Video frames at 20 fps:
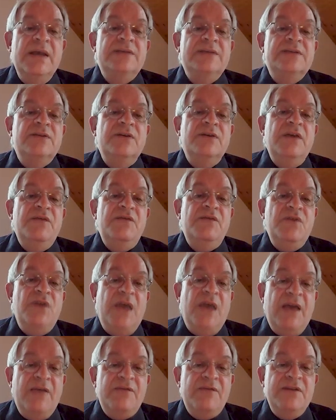So if you
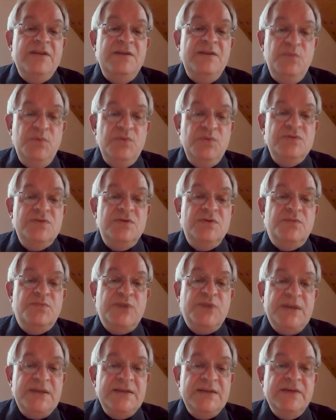have an
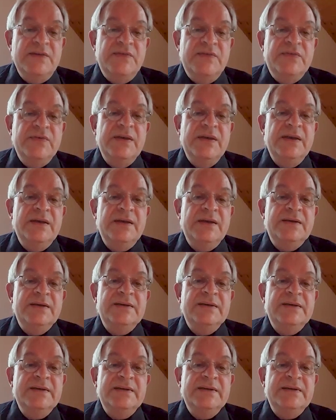immunosuppressive
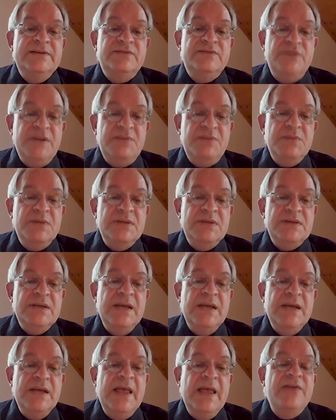treatment,
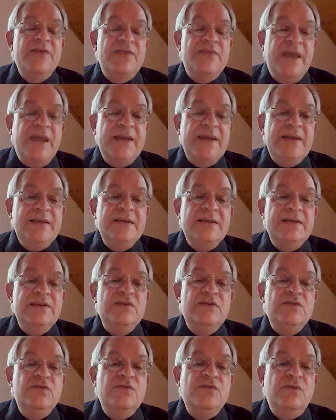then
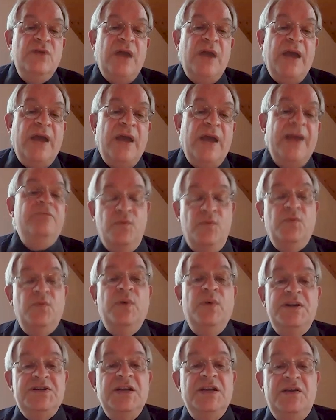you, and
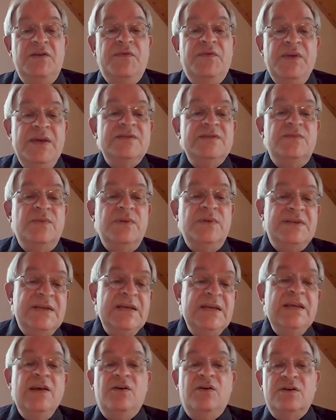which interferes with
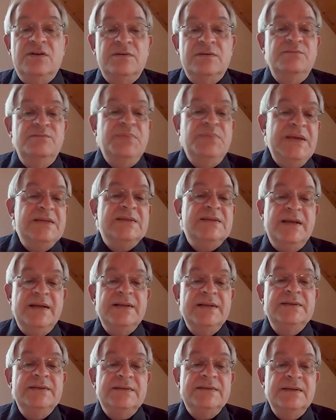T or B
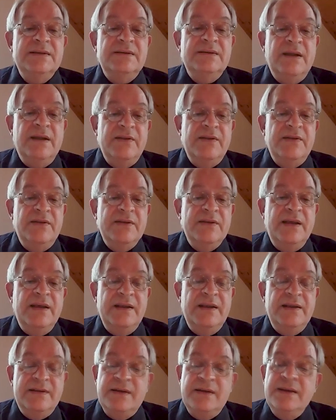cells,
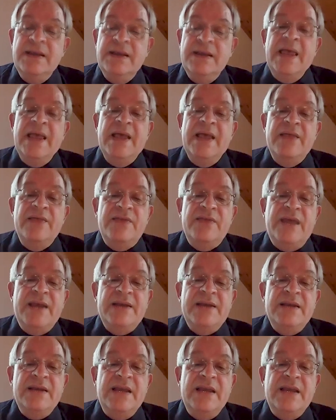then